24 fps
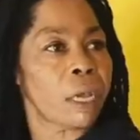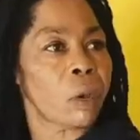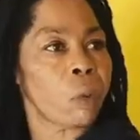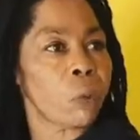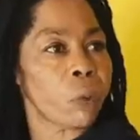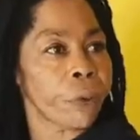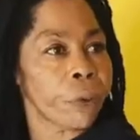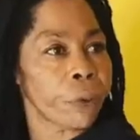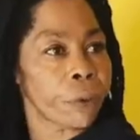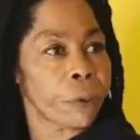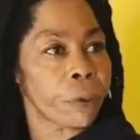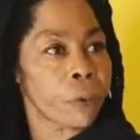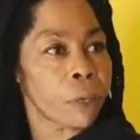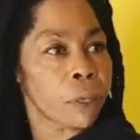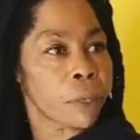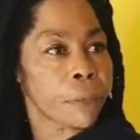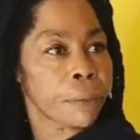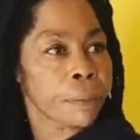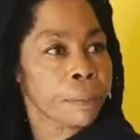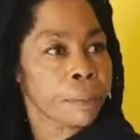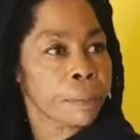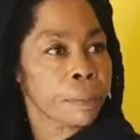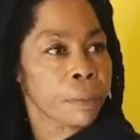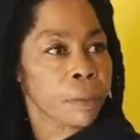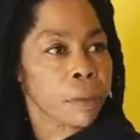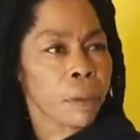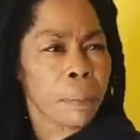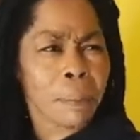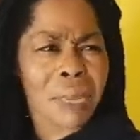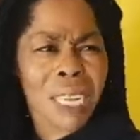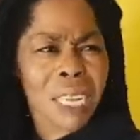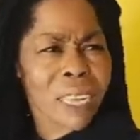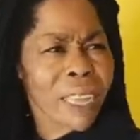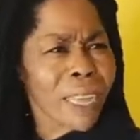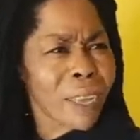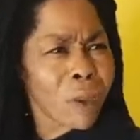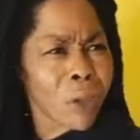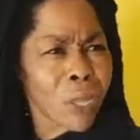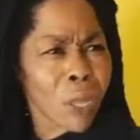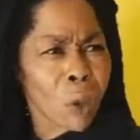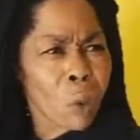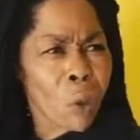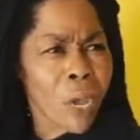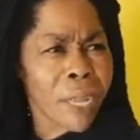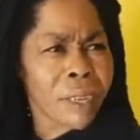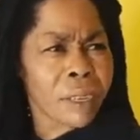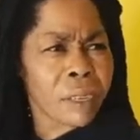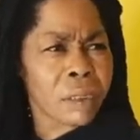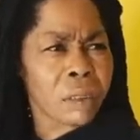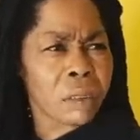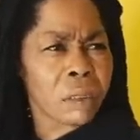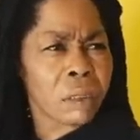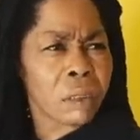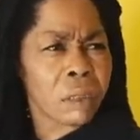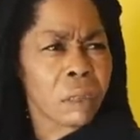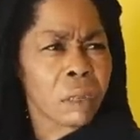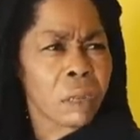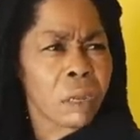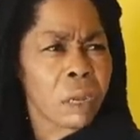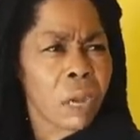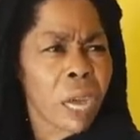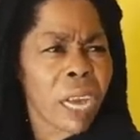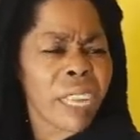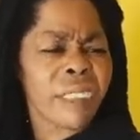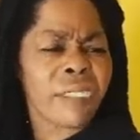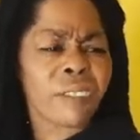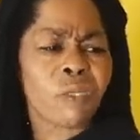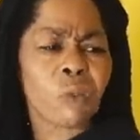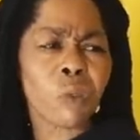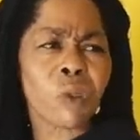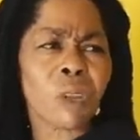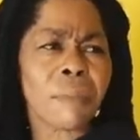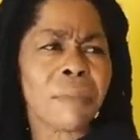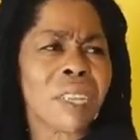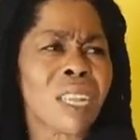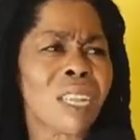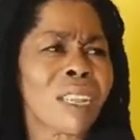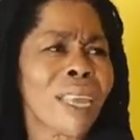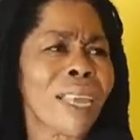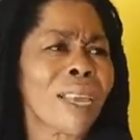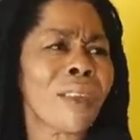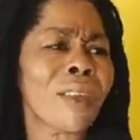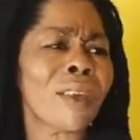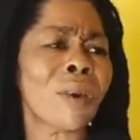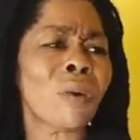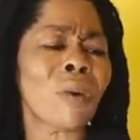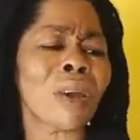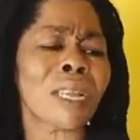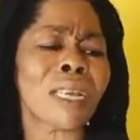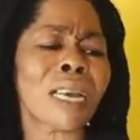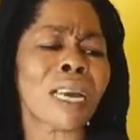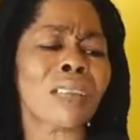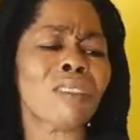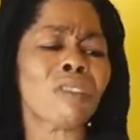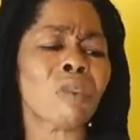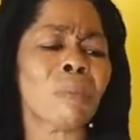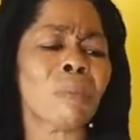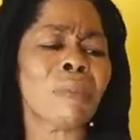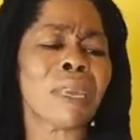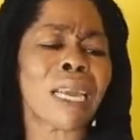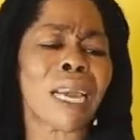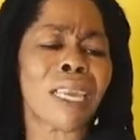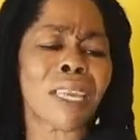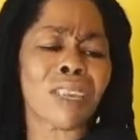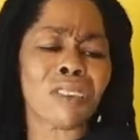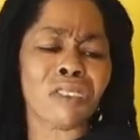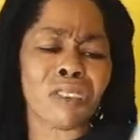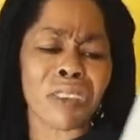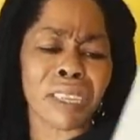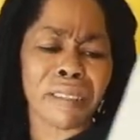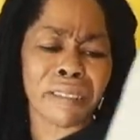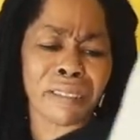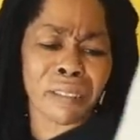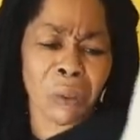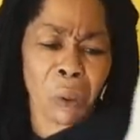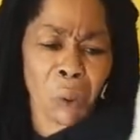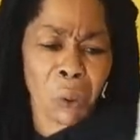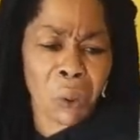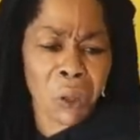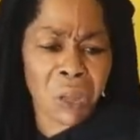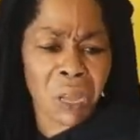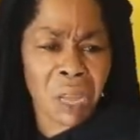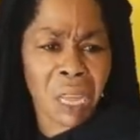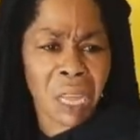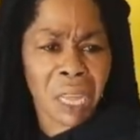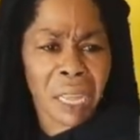How are you? I don't like how you're going, you know. I swear I don't like how you're going, because you're because you dress so.